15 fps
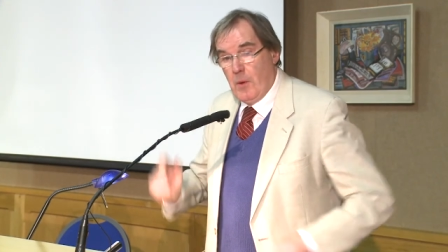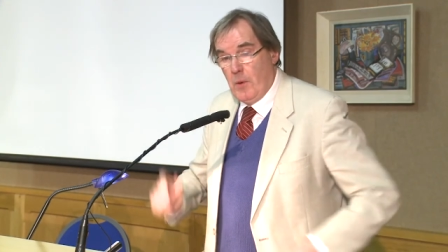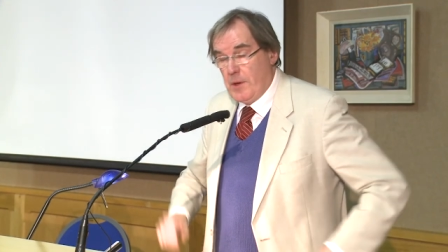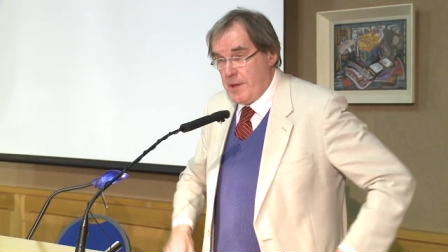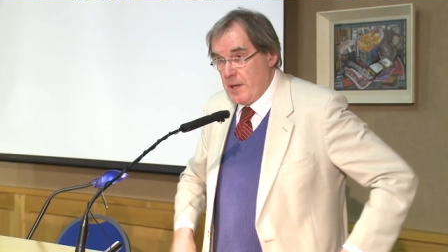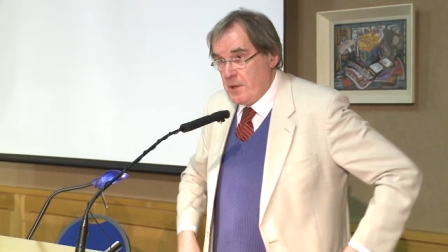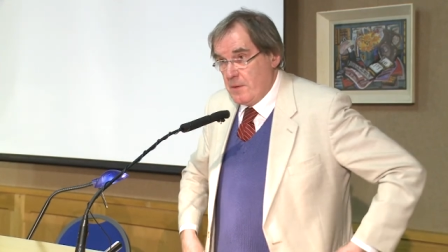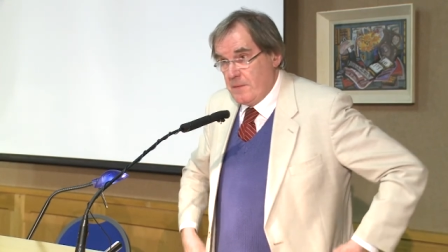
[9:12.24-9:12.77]

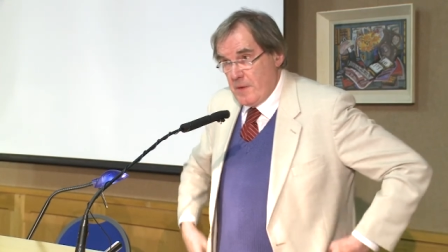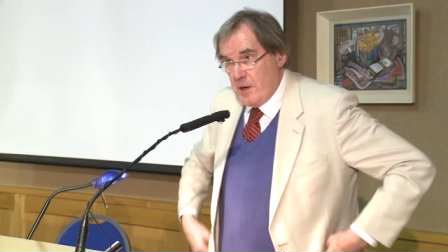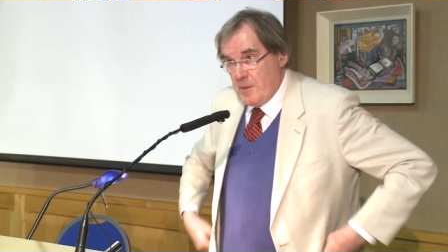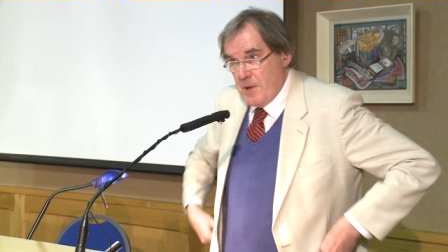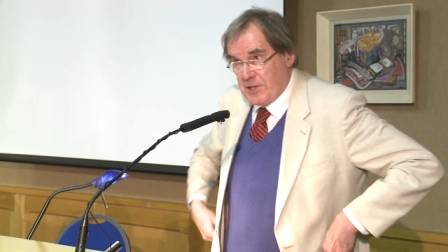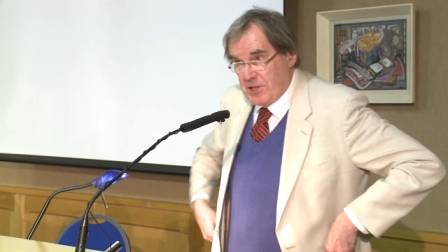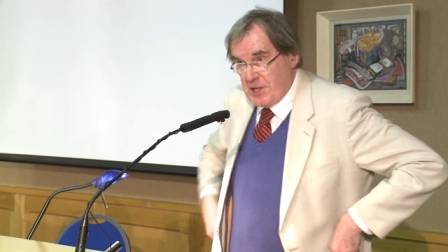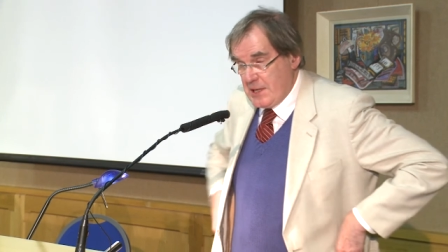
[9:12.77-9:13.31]
Well, thank you very
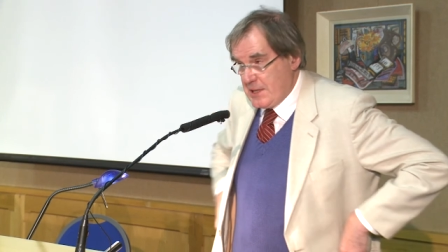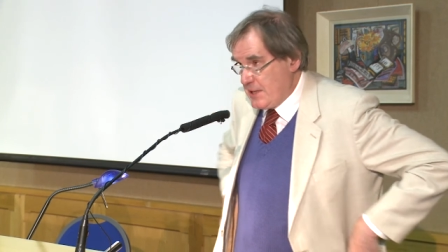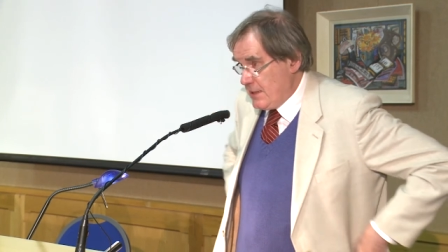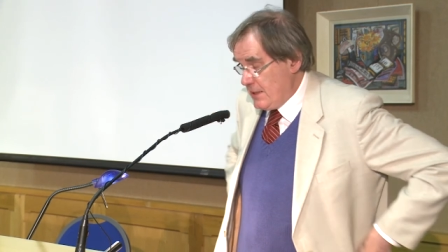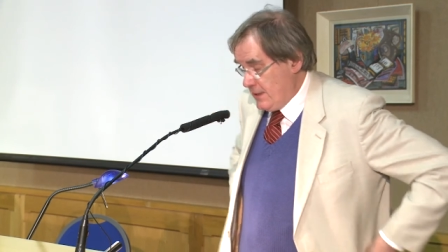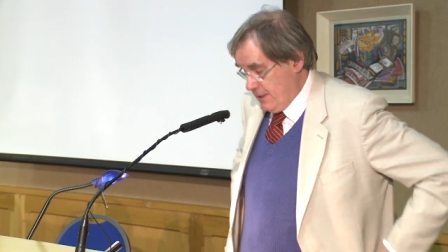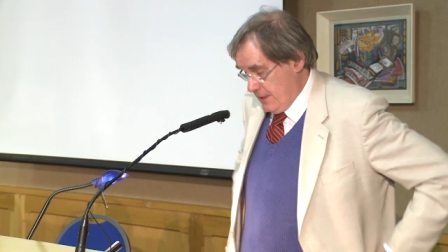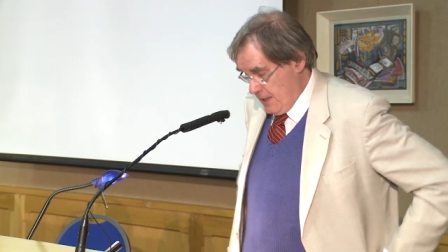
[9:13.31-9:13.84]
much
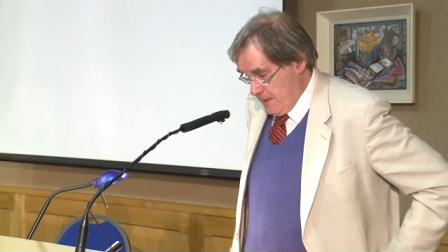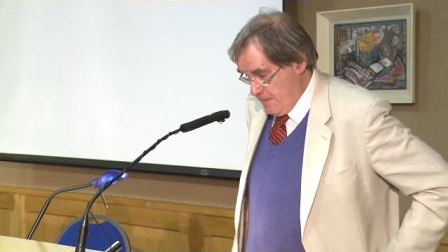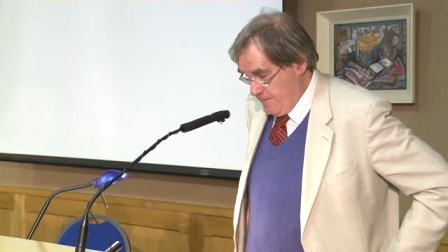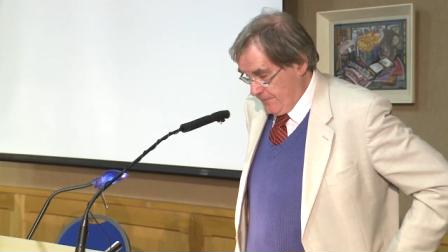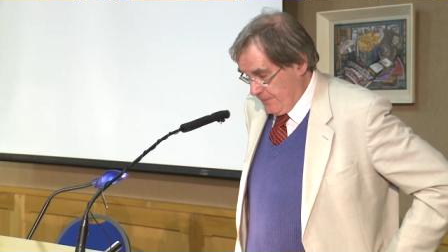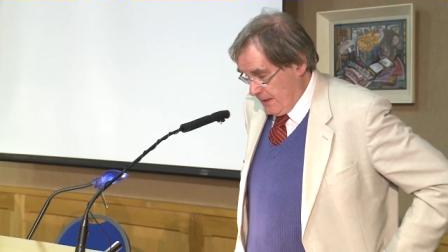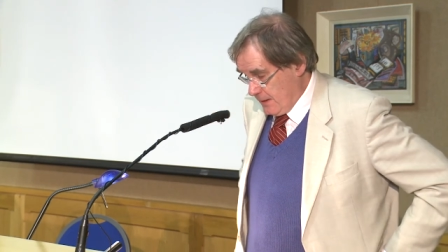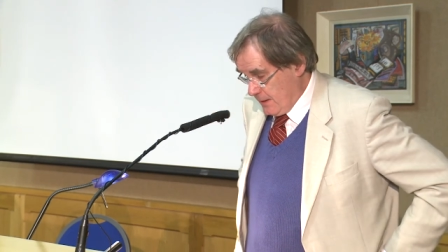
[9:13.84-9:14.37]
indeed.
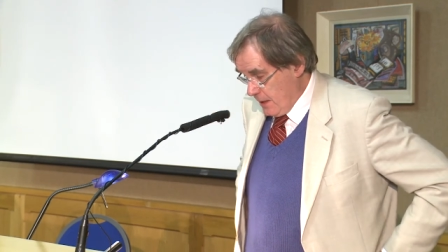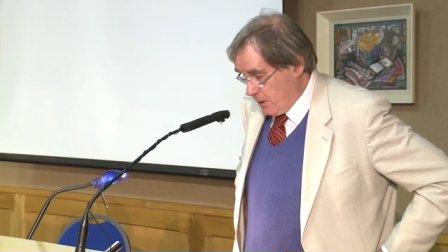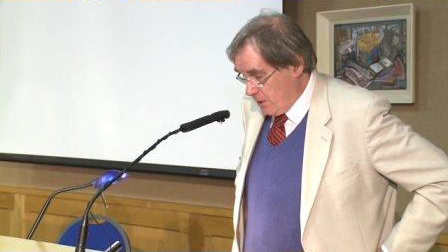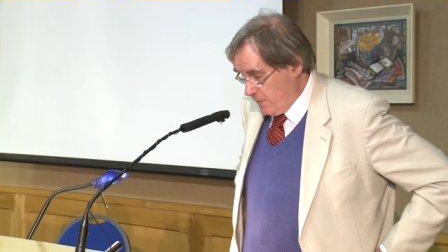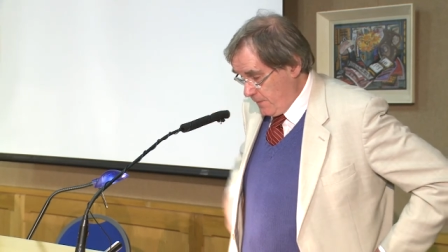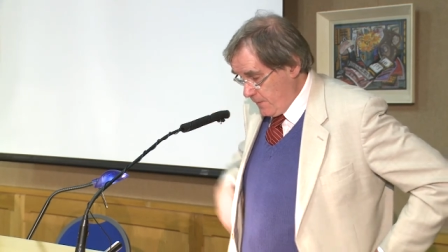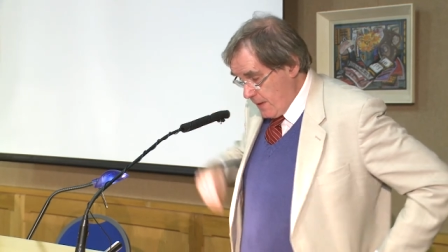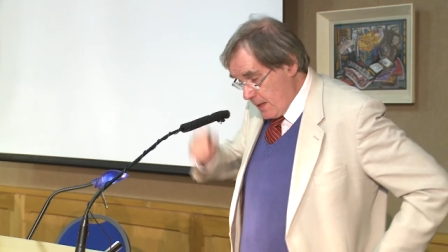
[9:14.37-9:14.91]
Um, thank
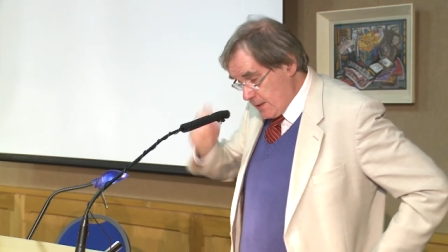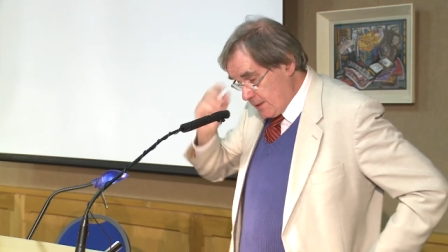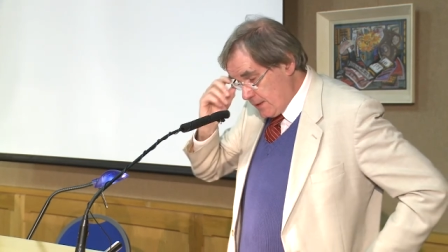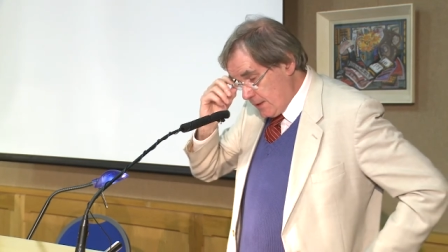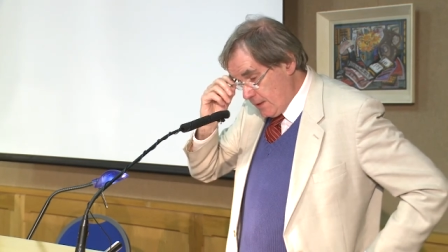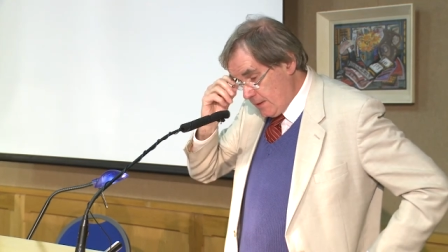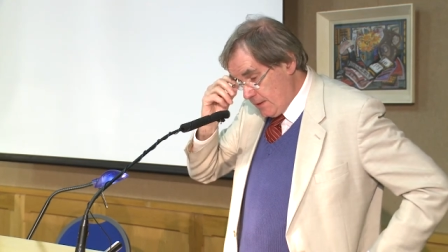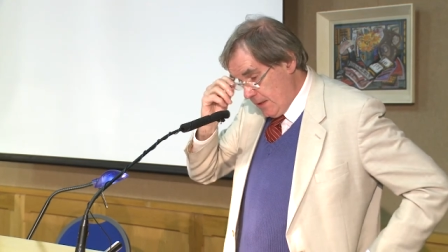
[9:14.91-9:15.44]
you for
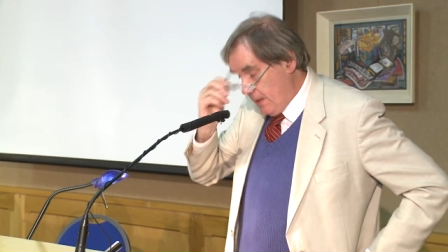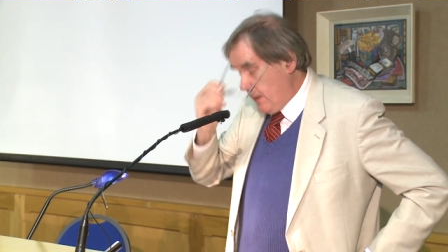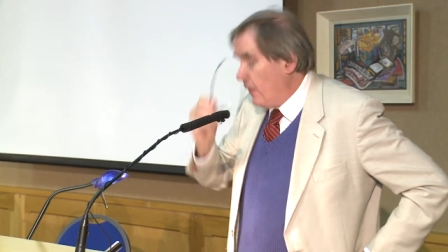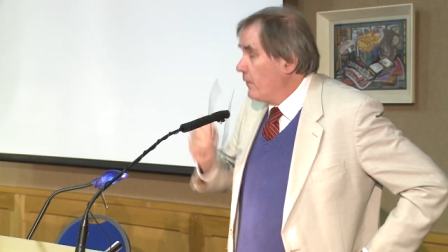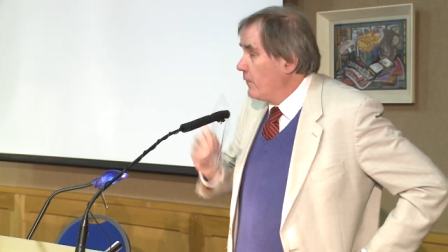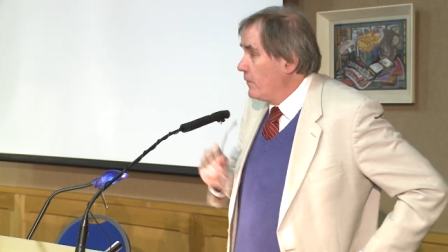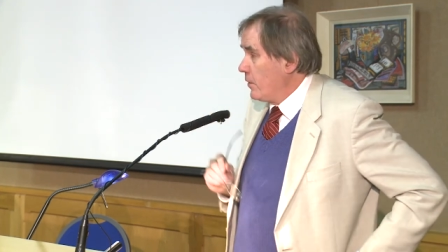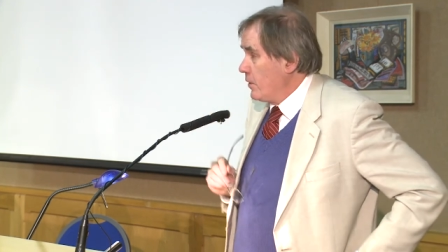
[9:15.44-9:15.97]
that uh,
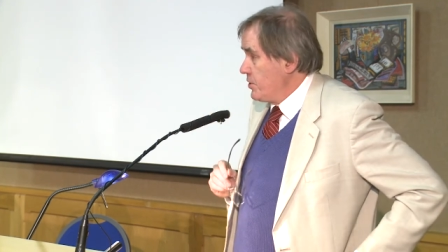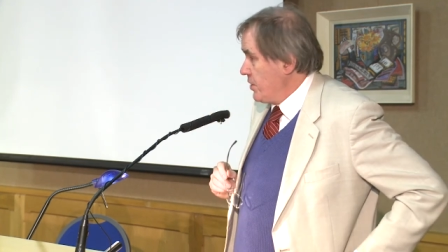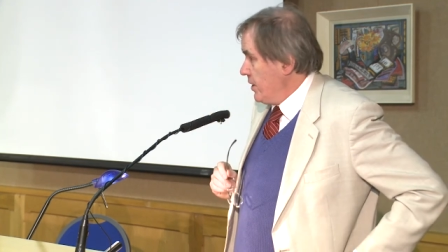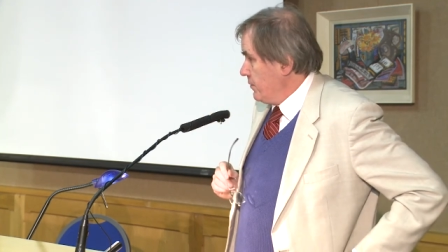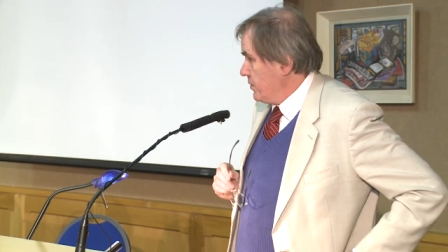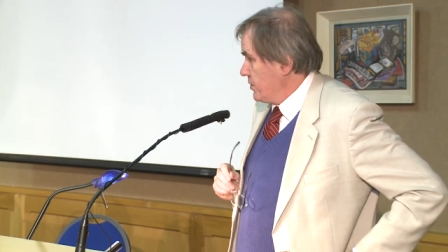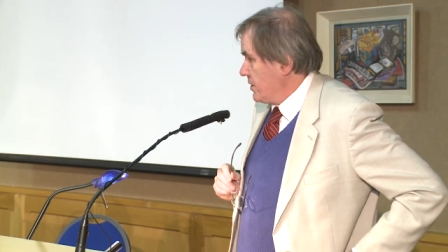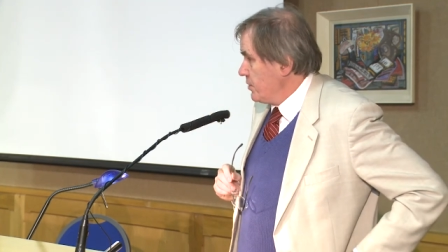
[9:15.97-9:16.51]
very
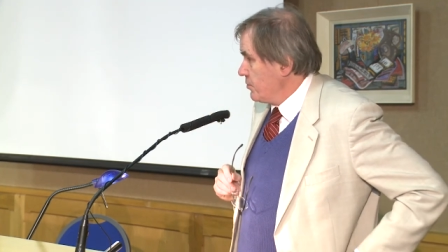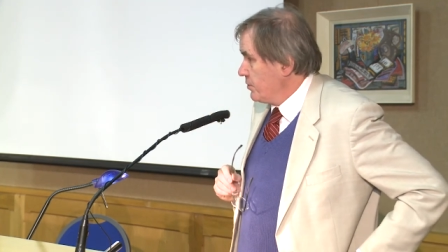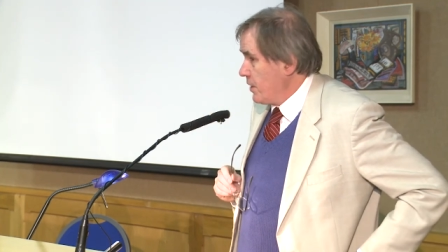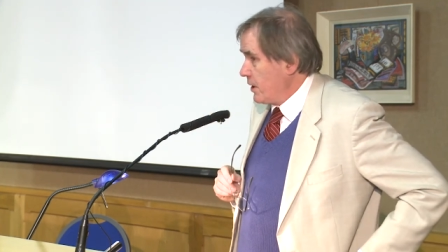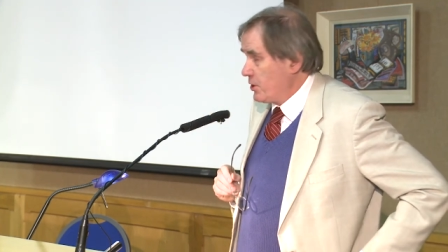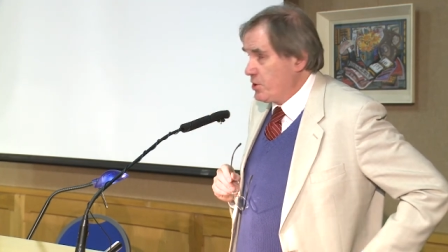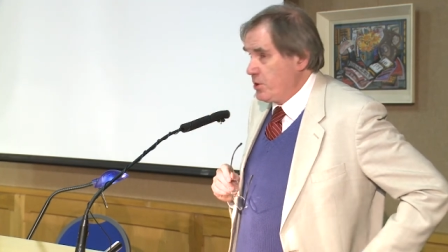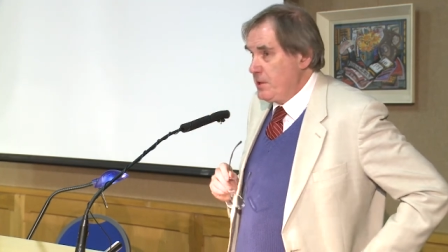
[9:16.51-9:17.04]
generous
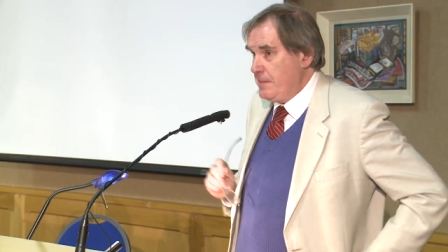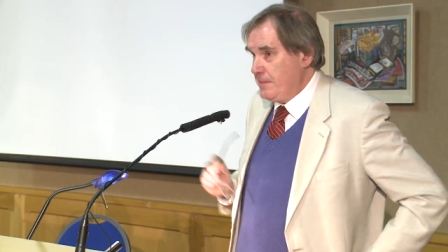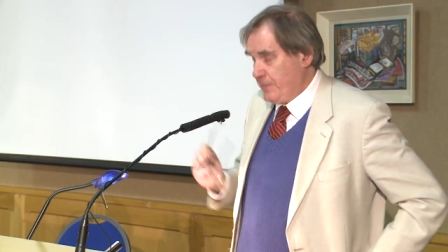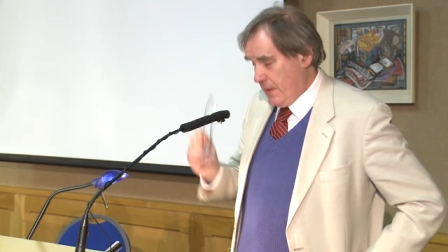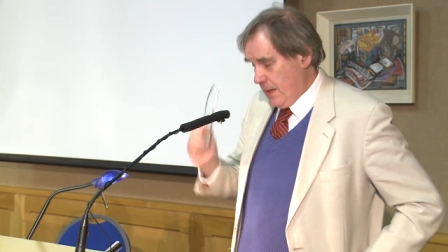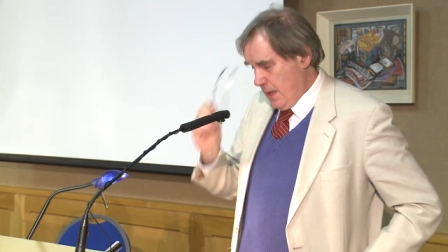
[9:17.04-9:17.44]
introduction,